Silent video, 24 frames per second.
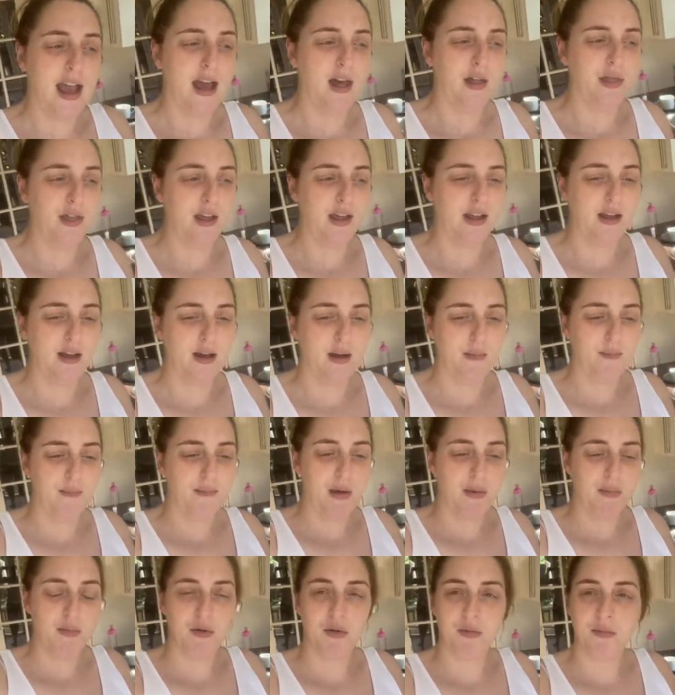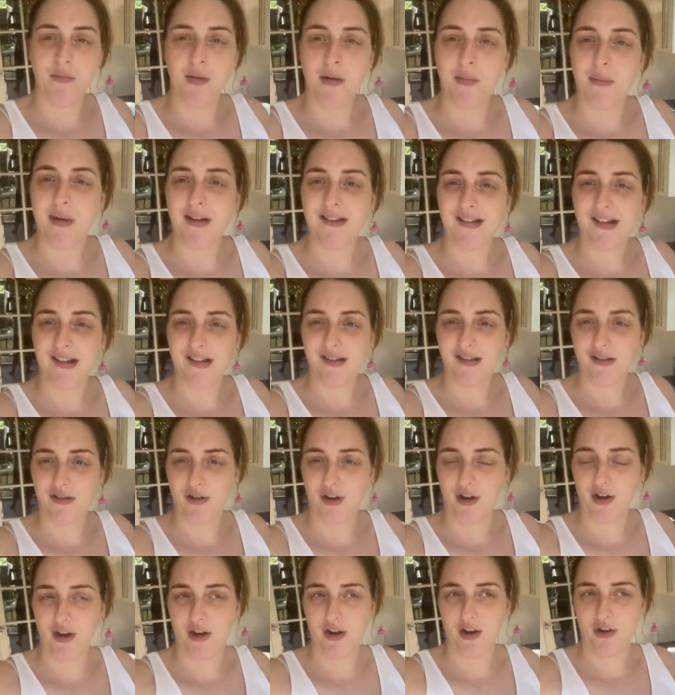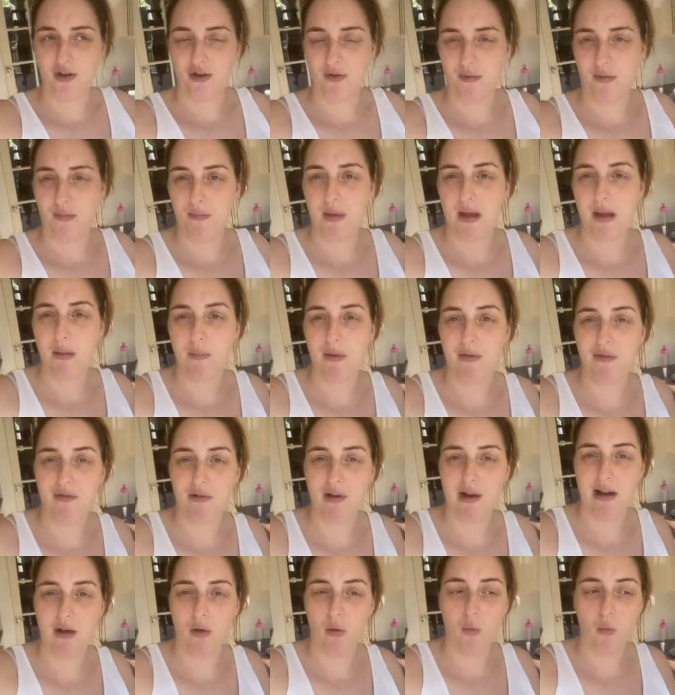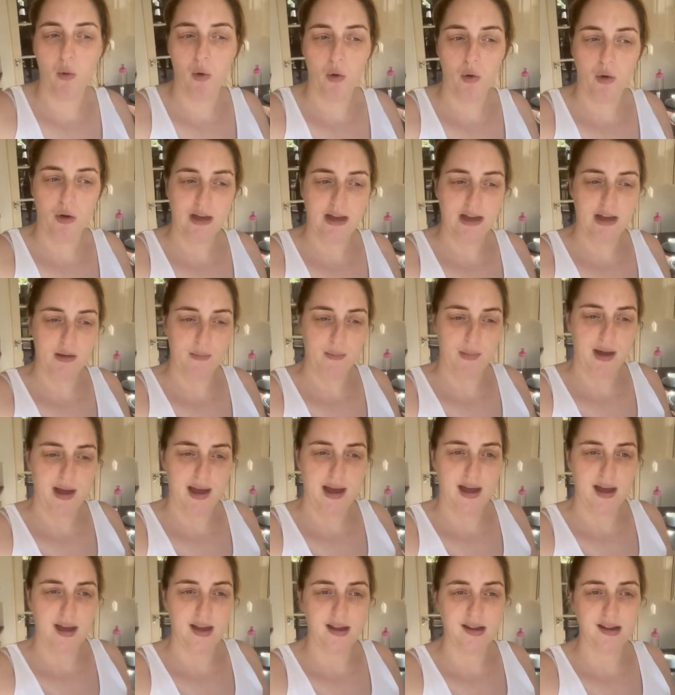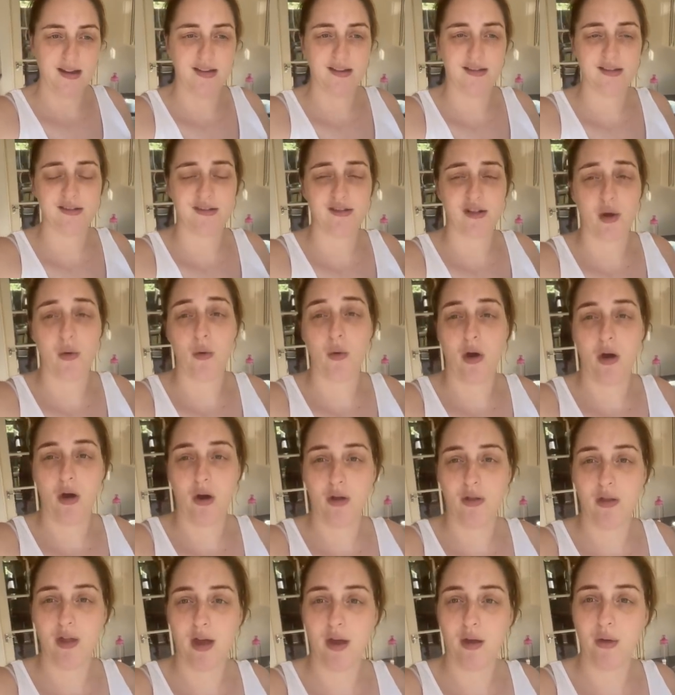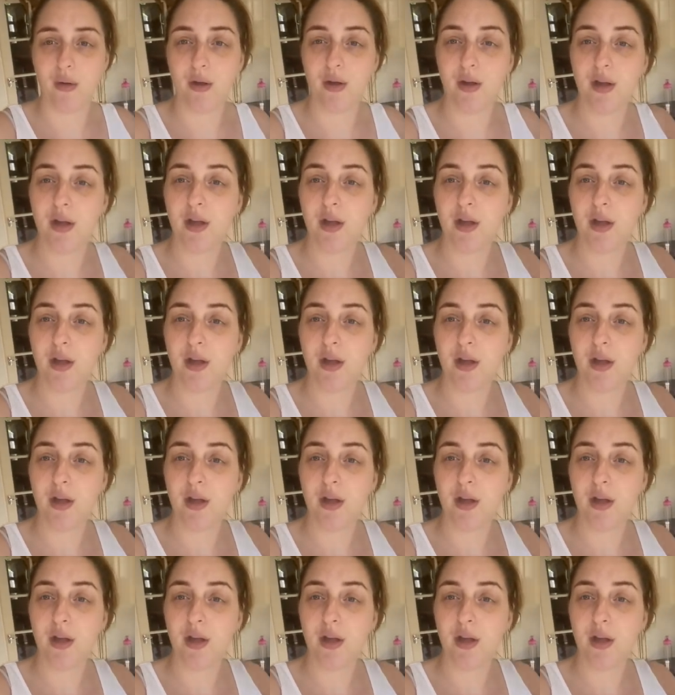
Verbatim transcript: I think my mum and my sister are gonna come and meet me for a little walk in a bit. It's so hot though.